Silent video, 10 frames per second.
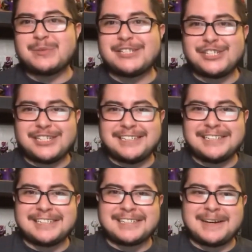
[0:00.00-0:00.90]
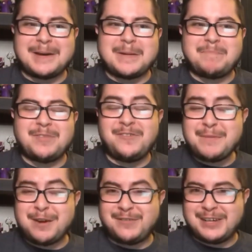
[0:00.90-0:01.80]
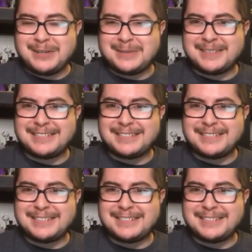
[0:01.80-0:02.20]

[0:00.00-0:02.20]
which is the female figures.